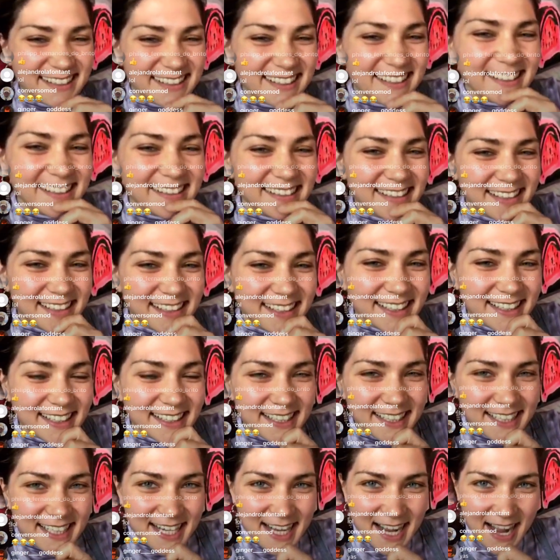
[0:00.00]
the
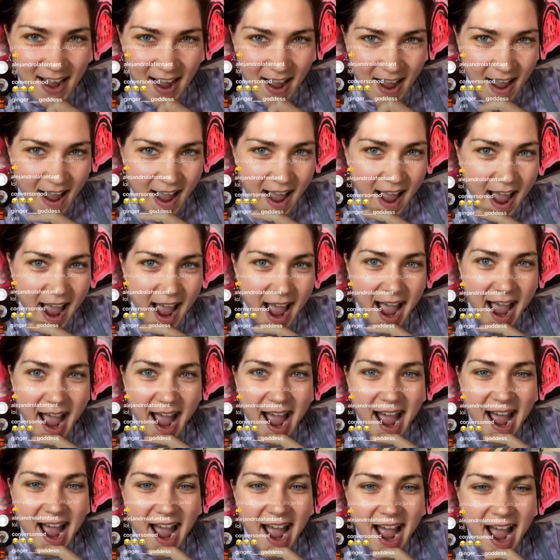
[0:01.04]
impression that they're
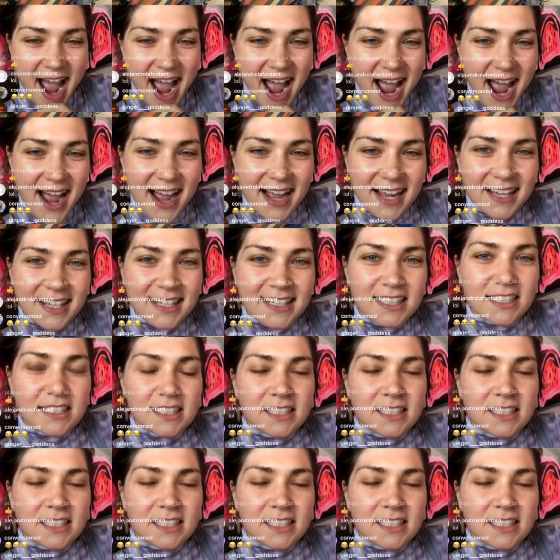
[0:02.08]
painted, but they're not.